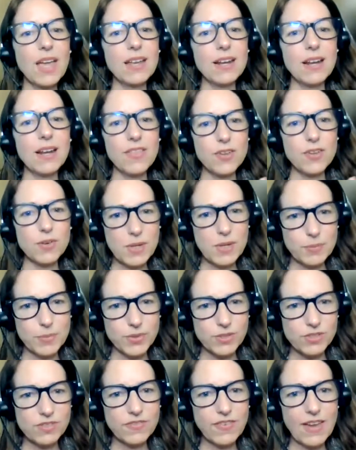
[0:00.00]
and other
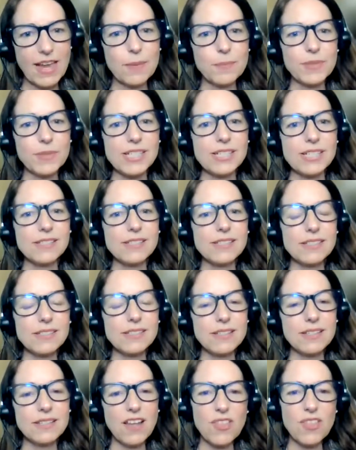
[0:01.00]
people's families
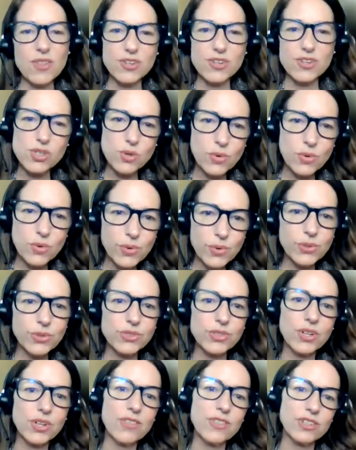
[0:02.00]
and other
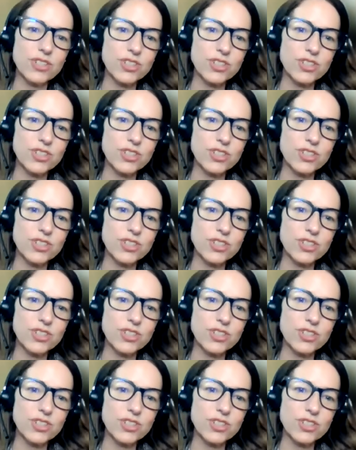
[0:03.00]
schools or